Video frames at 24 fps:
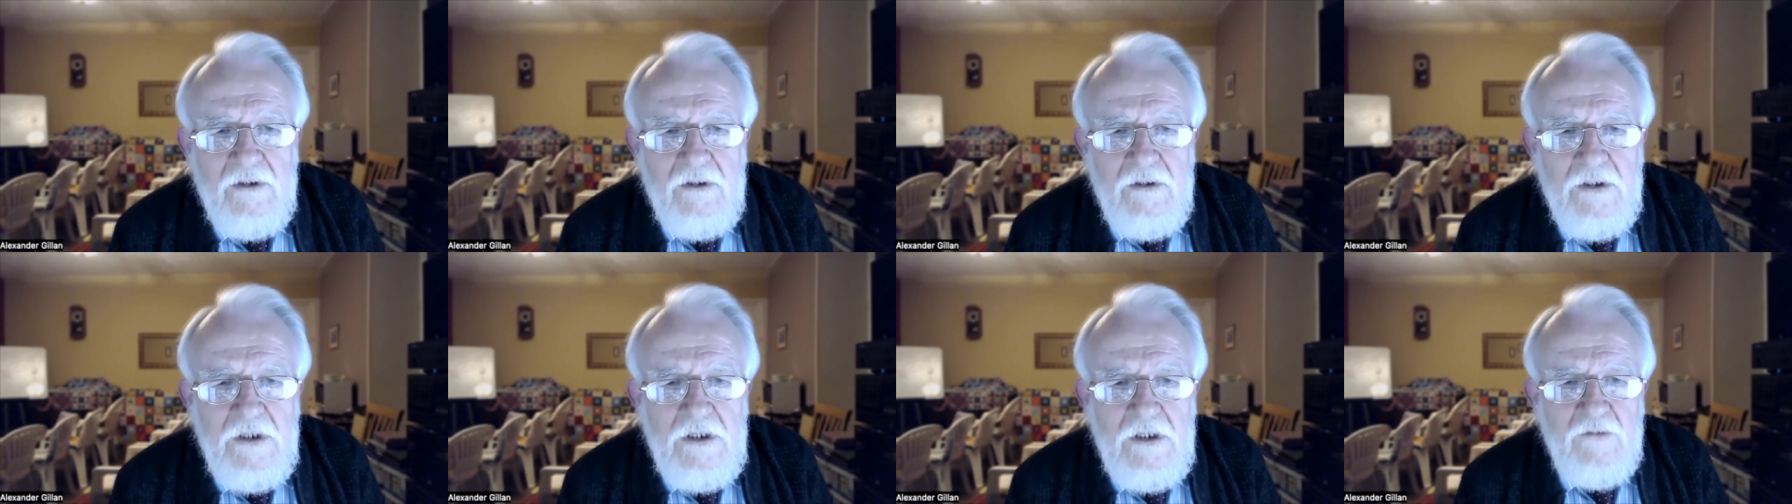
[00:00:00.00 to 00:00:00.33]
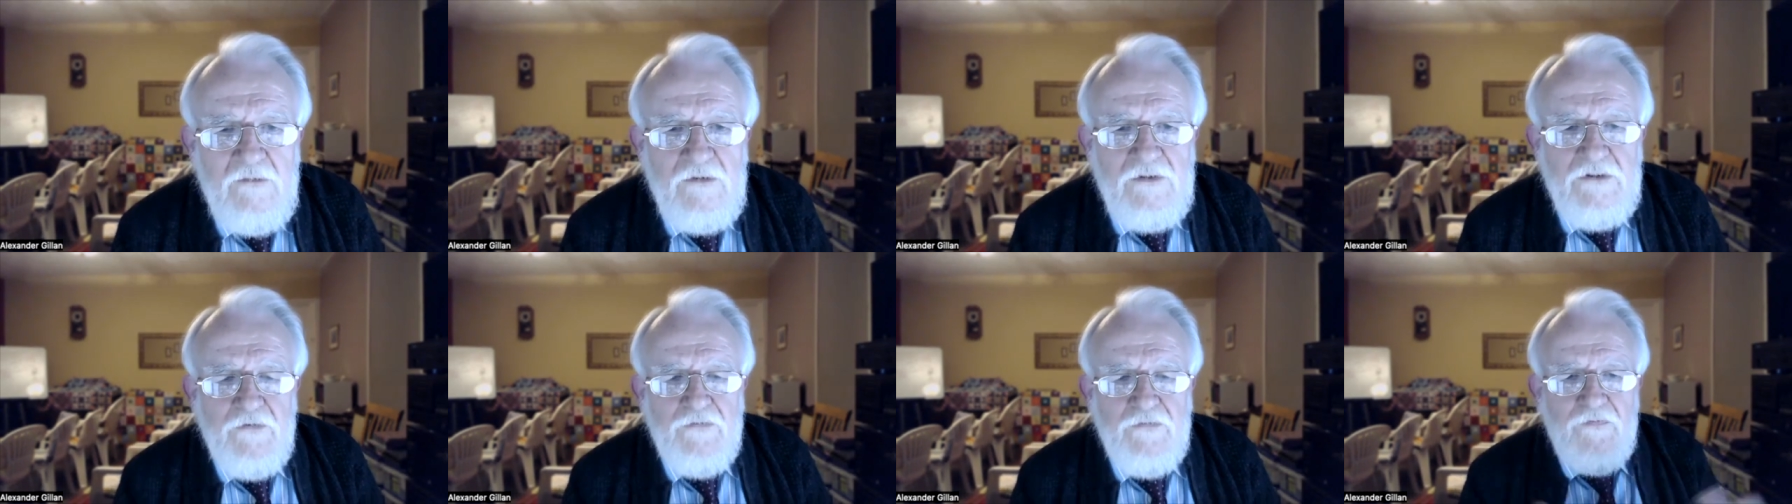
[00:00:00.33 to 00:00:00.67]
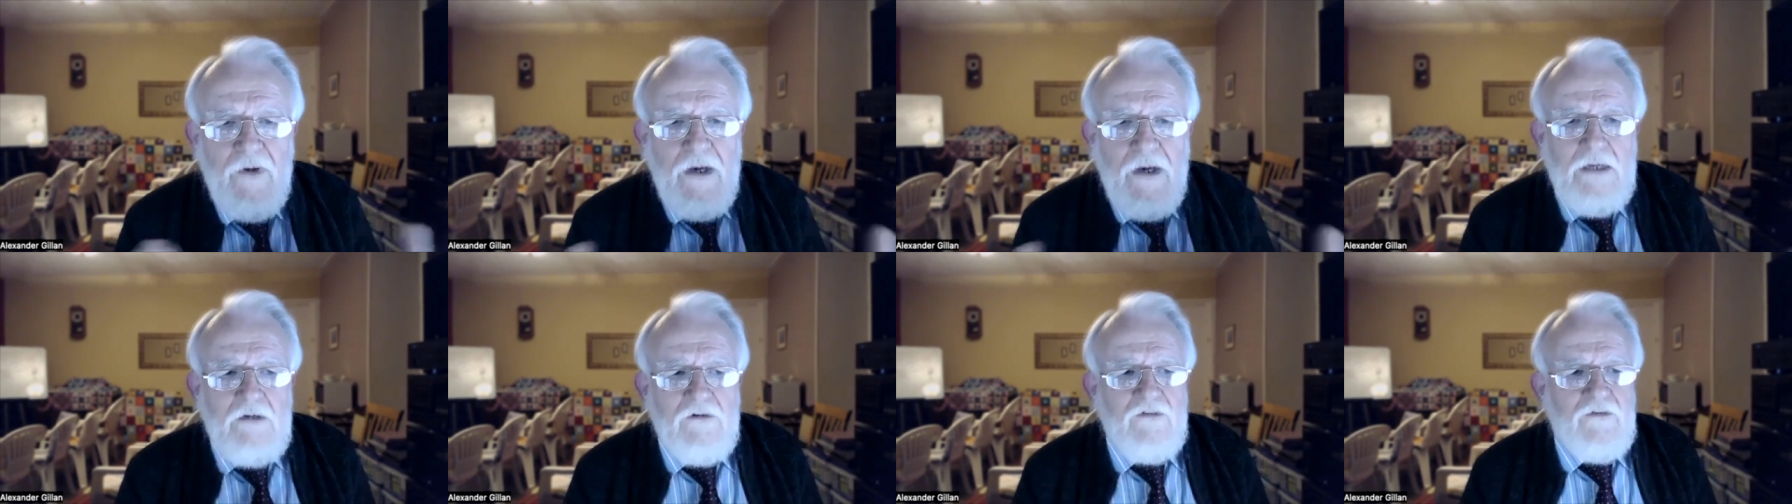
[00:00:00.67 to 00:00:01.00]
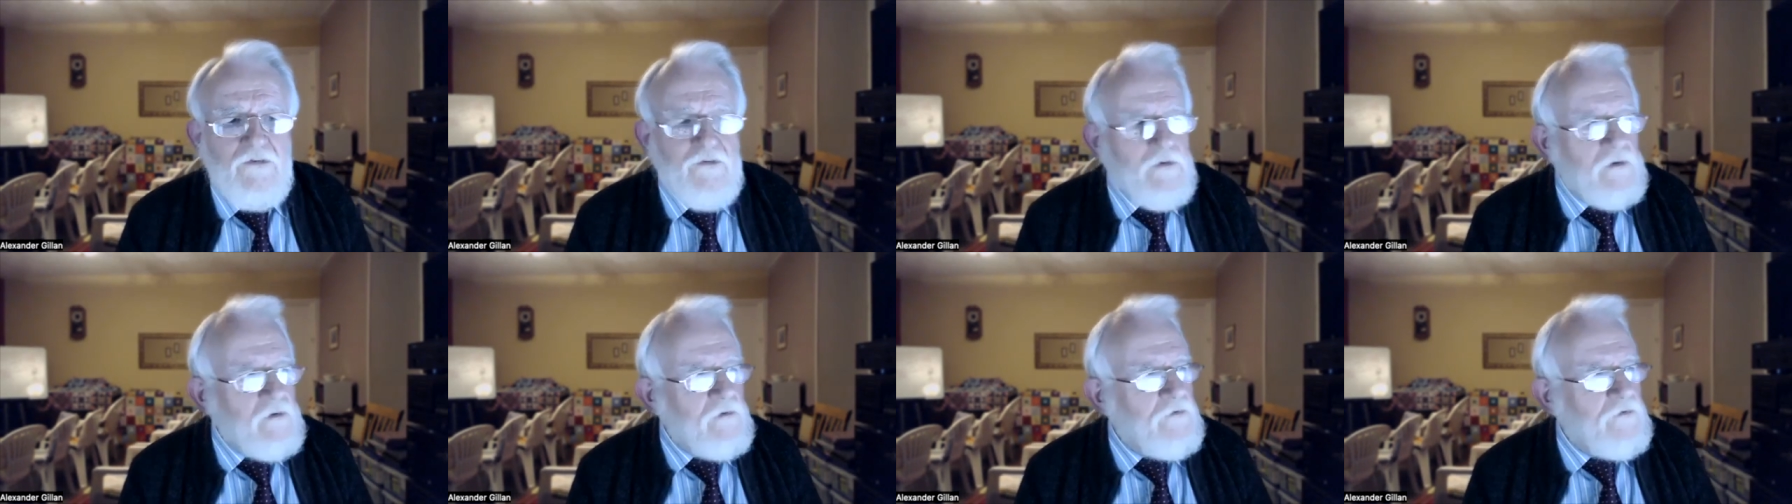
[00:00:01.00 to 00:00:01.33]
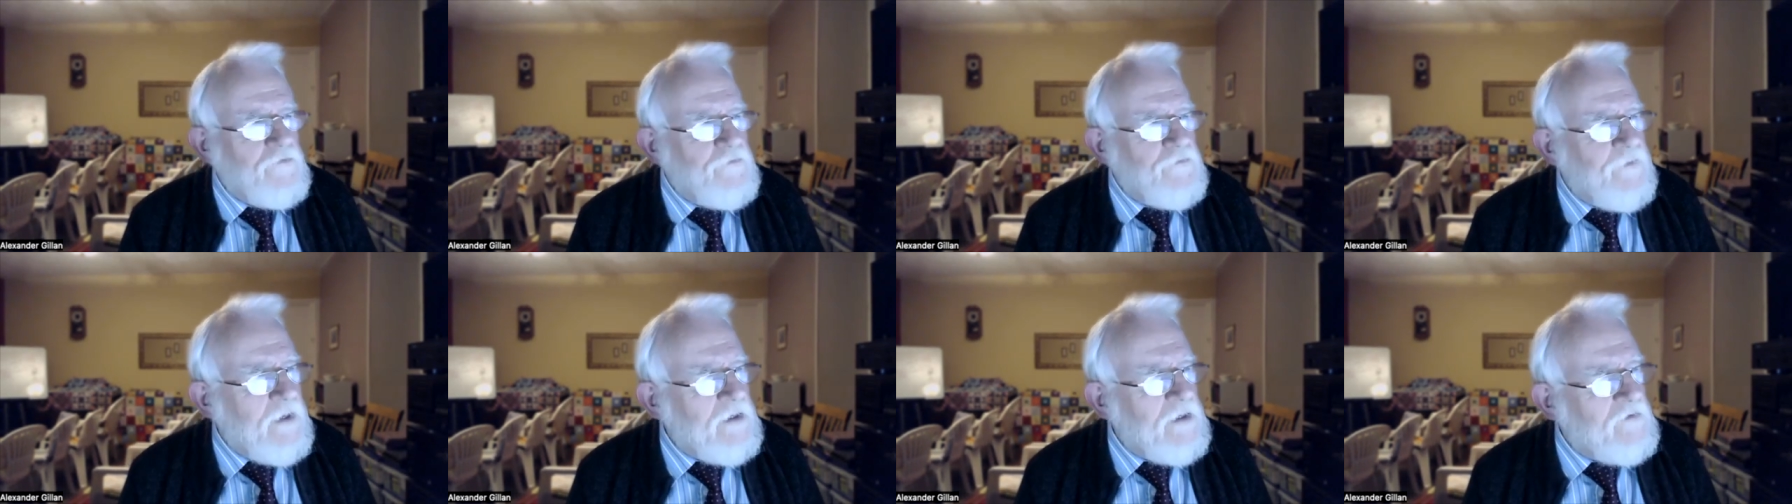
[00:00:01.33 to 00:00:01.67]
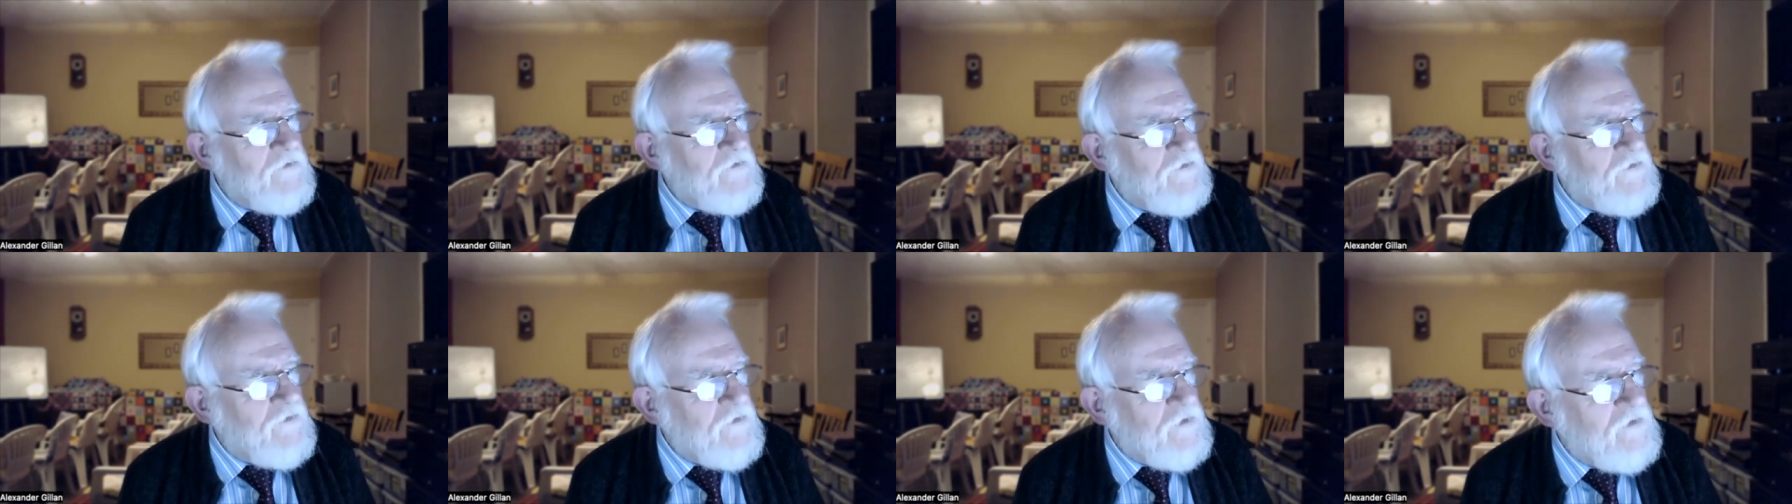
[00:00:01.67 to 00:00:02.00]
He was a Pharisee of the
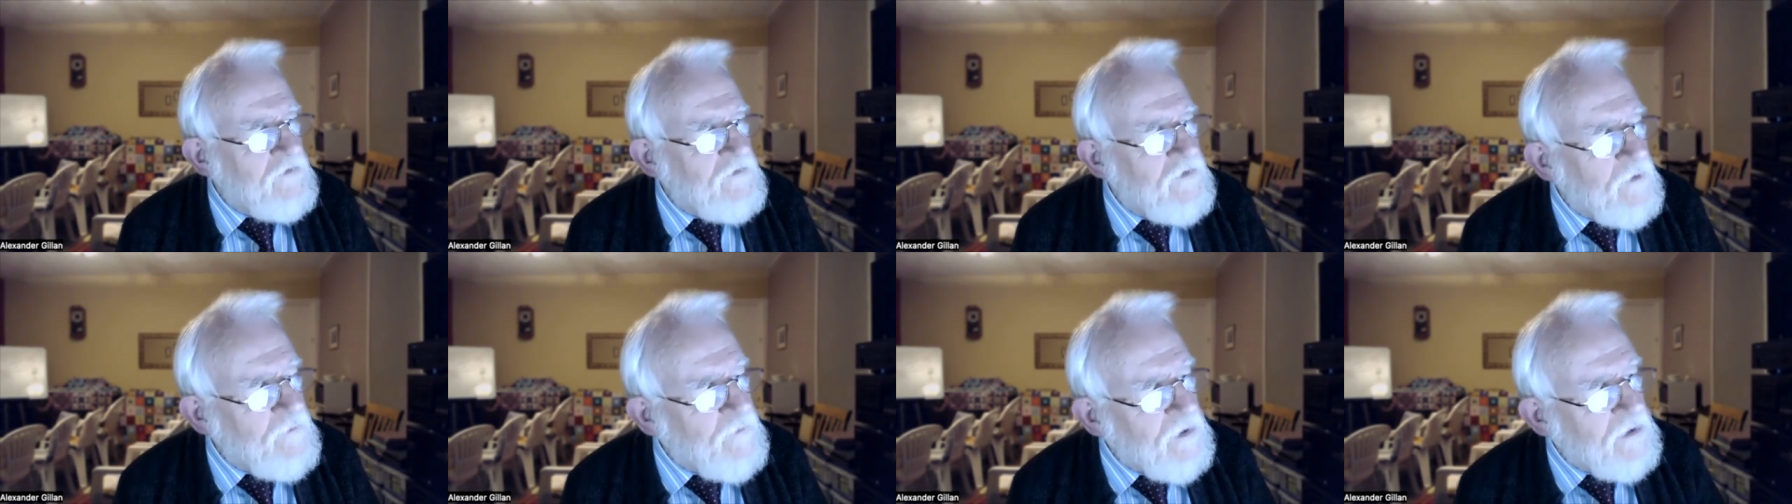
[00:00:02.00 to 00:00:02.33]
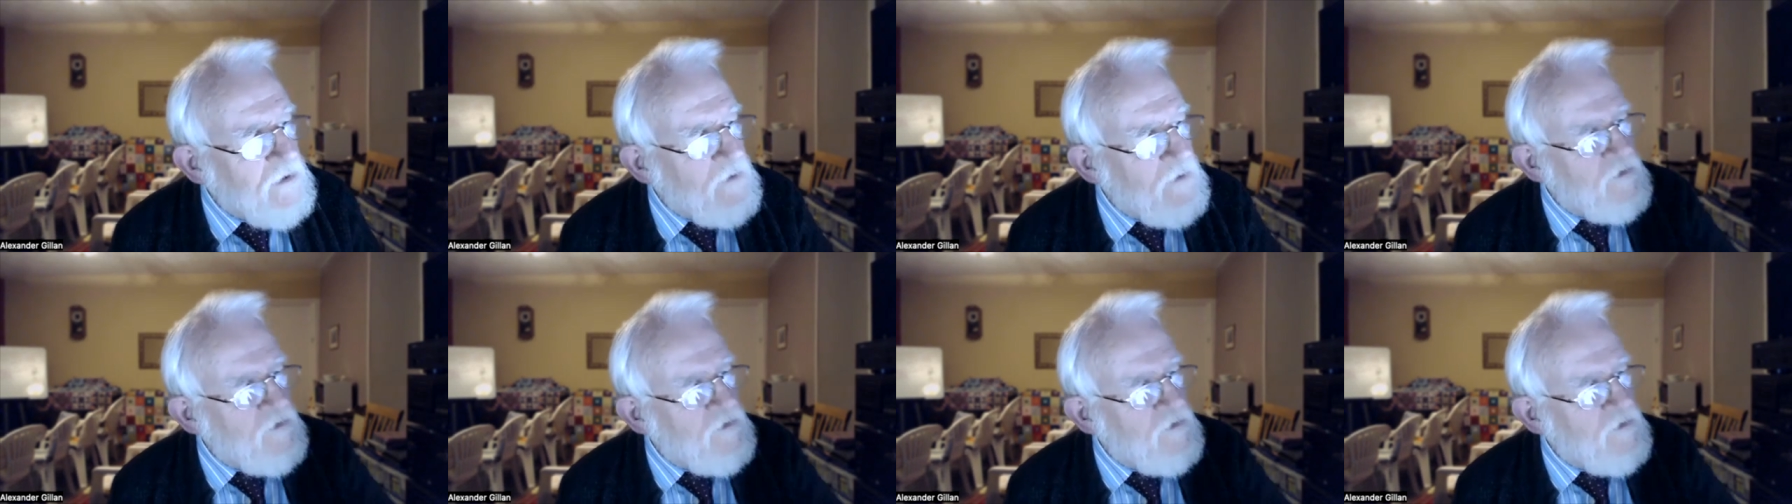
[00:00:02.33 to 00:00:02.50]
Pharisees. I mean, he